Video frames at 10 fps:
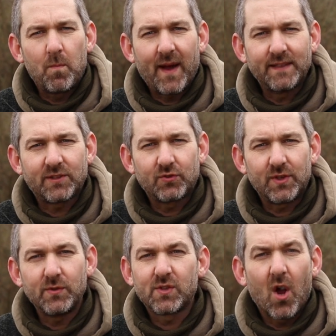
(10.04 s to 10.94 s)
bait
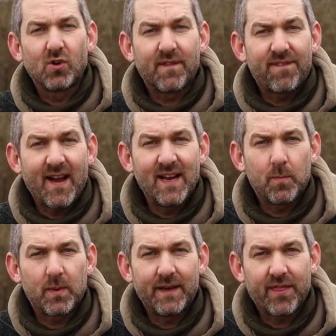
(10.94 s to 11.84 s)
screws are
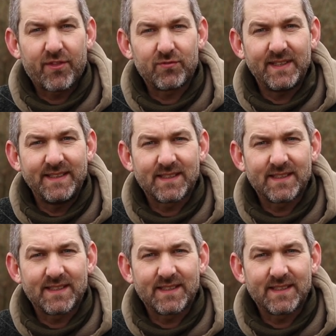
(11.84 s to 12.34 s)
available in three